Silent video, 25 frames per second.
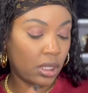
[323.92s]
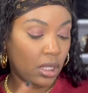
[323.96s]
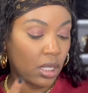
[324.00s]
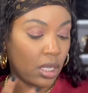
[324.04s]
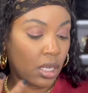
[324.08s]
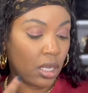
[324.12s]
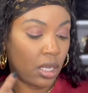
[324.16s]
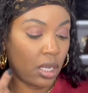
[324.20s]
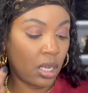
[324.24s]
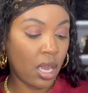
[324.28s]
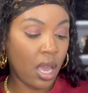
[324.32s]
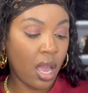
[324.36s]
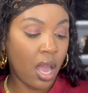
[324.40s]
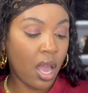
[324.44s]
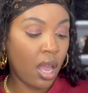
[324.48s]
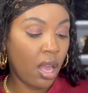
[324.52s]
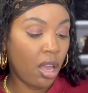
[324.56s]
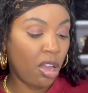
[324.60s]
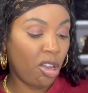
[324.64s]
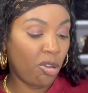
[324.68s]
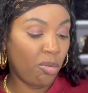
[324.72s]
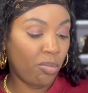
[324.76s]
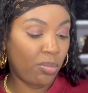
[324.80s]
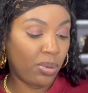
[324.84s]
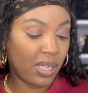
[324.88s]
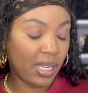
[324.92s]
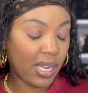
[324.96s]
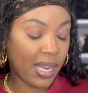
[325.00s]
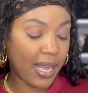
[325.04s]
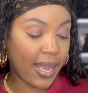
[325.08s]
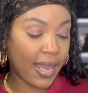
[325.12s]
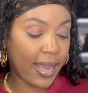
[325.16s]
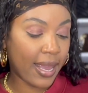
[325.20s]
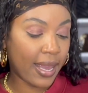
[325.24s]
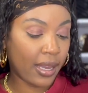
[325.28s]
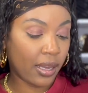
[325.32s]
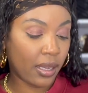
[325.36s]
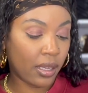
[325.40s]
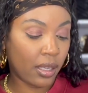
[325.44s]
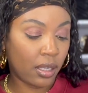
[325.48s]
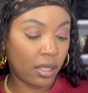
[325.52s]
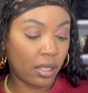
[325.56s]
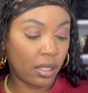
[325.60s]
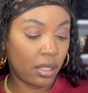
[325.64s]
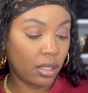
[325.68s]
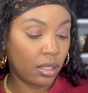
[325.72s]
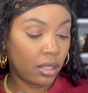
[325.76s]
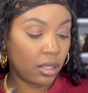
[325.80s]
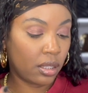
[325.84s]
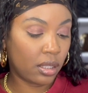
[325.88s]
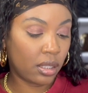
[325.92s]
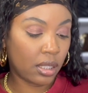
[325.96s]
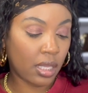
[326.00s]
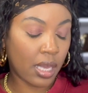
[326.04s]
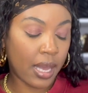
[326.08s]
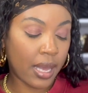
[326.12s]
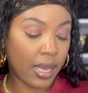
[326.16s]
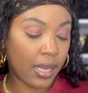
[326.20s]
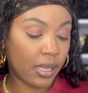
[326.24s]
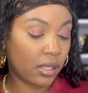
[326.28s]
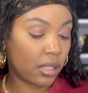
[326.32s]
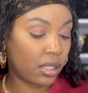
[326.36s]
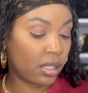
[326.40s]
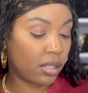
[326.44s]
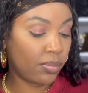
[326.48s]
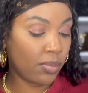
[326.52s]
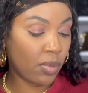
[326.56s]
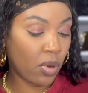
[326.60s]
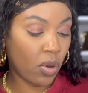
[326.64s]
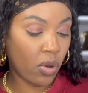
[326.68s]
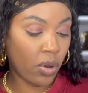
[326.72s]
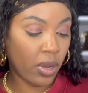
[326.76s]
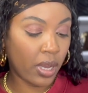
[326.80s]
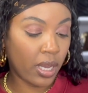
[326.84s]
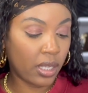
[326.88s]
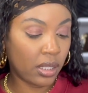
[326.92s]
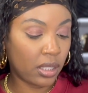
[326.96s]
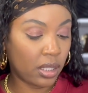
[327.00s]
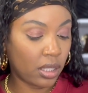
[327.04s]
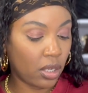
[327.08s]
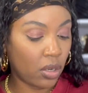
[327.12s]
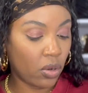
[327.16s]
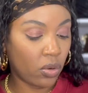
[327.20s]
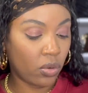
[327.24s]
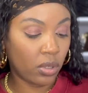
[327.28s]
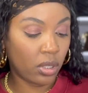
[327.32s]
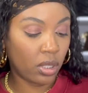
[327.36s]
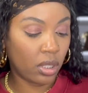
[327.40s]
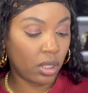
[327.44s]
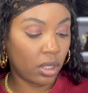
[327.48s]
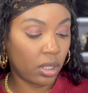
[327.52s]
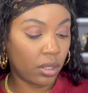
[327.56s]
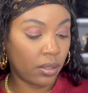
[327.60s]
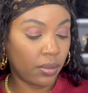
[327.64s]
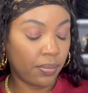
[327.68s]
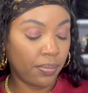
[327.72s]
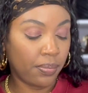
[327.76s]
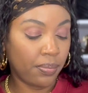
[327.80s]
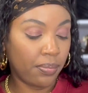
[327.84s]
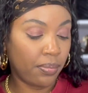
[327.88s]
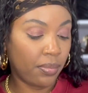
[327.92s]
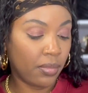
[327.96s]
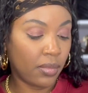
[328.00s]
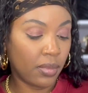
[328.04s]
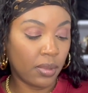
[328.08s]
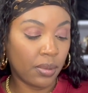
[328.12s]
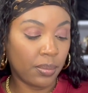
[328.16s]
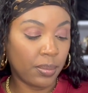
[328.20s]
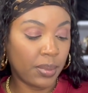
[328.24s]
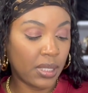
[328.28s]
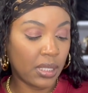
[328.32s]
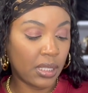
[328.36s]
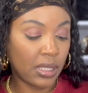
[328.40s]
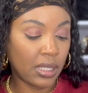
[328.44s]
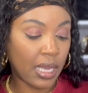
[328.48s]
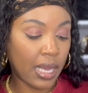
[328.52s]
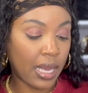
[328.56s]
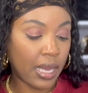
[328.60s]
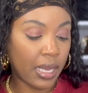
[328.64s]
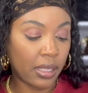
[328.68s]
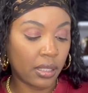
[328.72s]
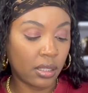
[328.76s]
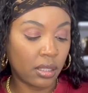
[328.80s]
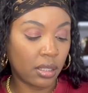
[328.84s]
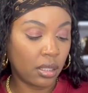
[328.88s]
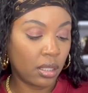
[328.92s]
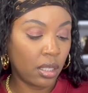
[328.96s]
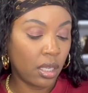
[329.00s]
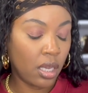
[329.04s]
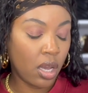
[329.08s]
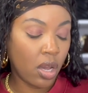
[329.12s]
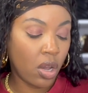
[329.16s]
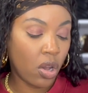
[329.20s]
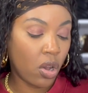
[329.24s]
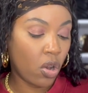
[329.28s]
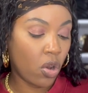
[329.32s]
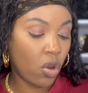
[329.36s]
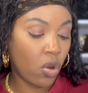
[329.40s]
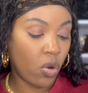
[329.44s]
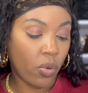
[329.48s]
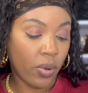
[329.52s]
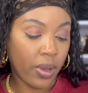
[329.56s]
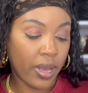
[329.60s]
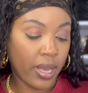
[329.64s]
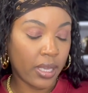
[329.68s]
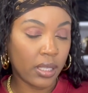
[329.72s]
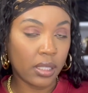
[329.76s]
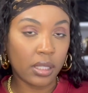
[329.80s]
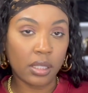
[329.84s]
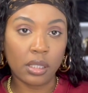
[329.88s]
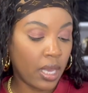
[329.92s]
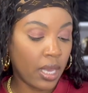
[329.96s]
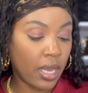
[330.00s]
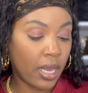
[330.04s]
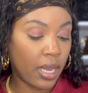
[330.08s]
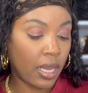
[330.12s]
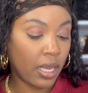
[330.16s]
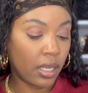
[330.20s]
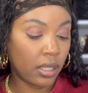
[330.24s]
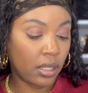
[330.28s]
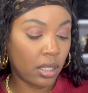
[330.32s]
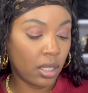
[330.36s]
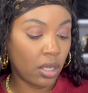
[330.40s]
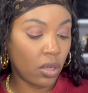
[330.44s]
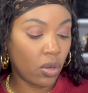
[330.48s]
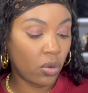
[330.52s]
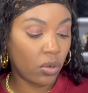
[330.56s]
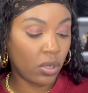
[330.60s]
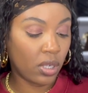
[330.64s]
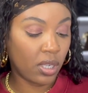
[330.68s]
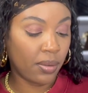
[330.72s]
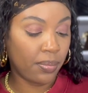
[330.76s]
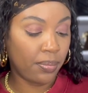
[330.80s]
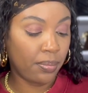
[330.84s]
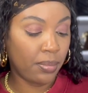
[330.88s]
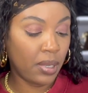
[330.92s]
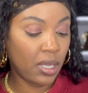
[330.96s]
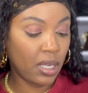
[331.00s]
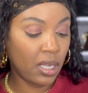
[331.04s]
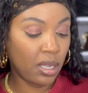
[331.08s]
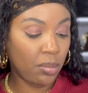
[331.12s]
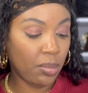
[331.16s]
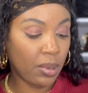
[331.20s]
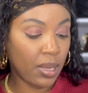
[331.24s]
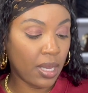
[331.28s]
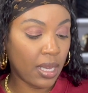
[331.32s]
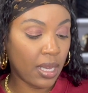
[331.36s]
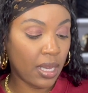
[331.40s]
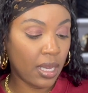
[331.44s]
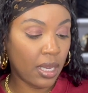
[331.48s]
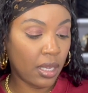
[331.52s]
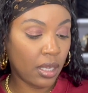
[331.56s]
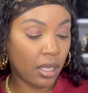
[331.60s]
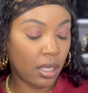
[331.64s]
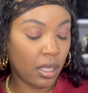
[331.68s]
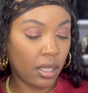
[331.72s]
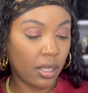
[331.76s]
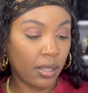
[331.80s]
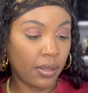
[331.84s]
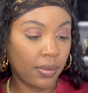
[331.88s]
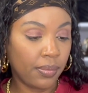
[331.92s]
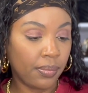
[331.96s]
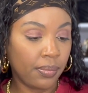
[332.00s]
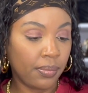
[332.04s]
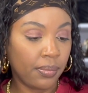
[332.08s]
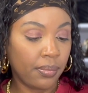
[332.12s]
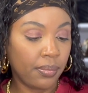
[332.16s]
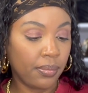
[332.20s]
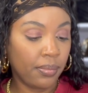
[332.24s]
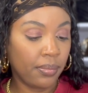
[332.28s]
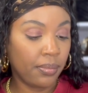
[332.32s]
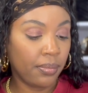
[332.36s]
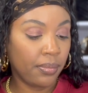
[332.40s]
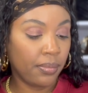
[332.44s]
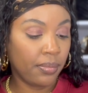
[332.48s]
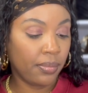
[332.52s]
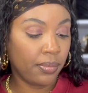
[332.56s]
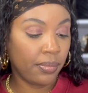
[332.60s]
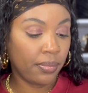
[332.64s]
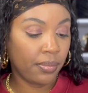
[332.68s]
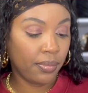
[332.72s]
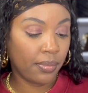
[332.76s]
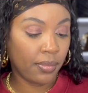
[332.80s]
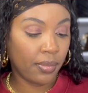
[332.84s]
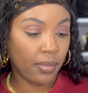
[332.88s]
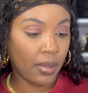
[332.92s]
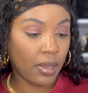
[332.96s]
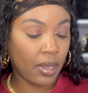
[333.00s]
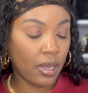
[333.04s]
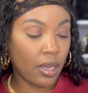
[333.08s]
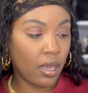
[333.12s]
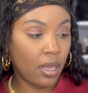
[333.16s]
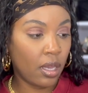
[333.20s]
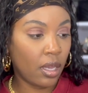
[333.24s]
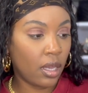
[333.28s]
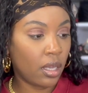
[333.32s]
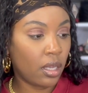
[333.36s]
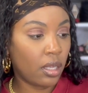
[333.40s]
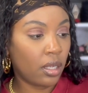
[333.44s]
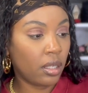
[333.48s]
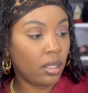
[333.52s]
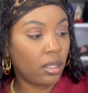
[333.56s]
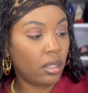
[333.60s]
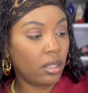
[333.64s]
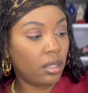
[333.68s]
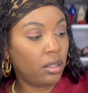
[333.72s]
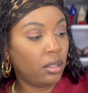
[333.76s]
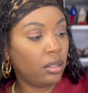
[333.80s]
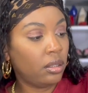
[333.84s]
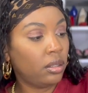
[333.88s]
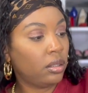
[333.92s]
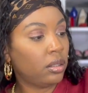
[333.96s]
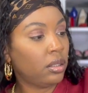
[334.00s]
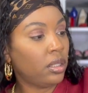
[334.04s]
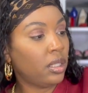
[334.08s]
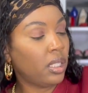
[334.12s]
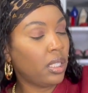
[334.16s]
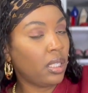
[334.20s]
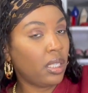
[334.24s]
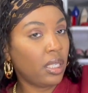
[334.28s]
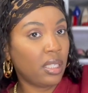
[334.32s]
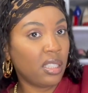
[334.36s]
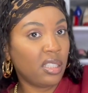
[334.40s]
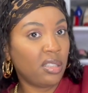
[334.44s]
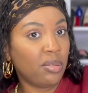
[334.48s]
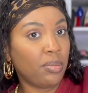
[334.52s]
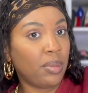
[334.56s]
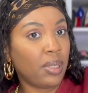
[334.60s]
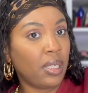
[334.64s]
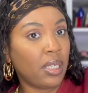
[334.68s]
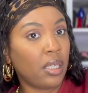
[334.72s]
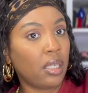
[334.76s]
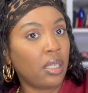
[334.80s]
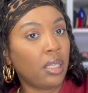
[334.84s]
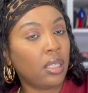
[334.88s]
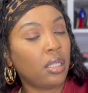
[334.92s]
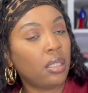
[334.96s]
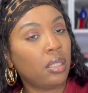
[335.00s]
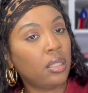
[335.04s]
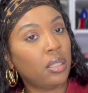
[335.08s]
say black, size small, Antigona, size OS, Antigona mini bag. And it is mini.